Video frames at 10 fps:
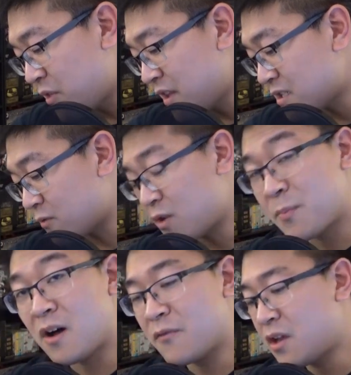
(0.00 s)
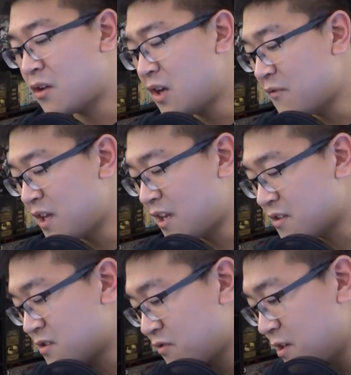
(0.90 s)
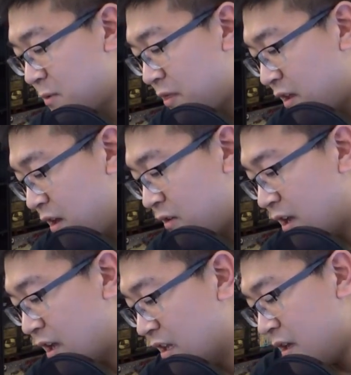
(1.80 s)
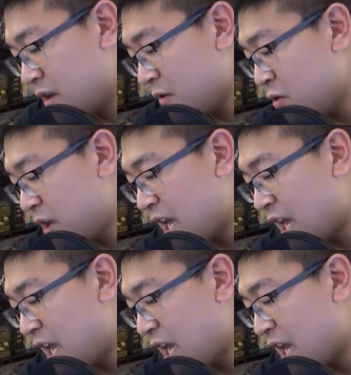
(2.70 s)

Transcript: think that's a ripoff. You know, you're not even getting a screen with it. You're not, you know, you